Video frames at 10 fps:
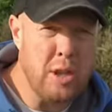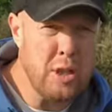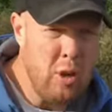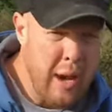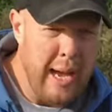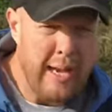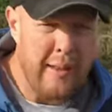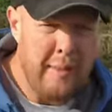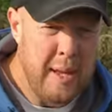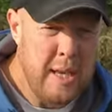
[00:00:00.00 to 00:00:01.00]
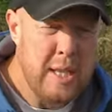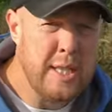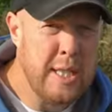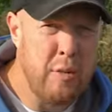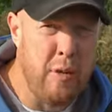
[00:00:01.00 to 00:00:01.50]
of sort of like
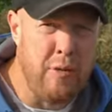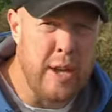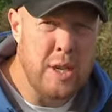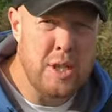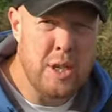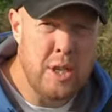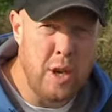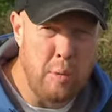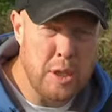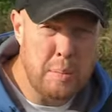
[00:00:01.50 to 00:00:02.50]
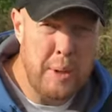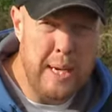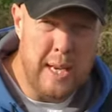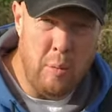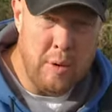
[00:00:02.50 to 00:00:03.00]
silverfish, you know, at
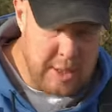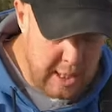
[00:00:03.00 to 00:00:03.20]
speed, and I want to